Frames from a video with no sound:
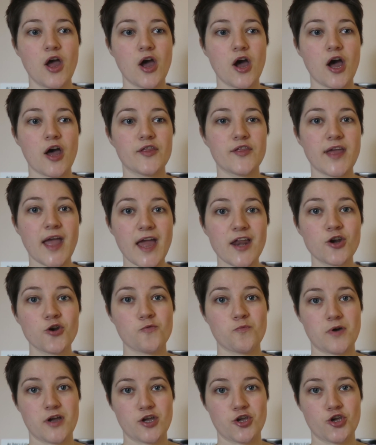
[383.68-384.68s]
at the end
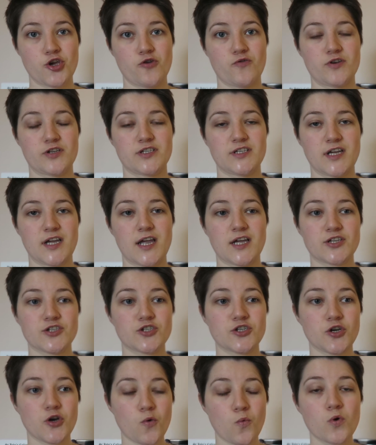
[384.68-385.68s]
of my Curacy as
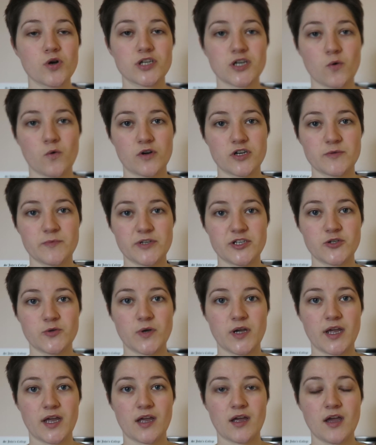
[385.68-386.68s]
to what I want to be
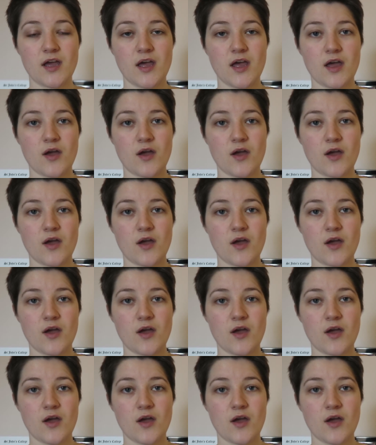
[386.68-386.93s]
doing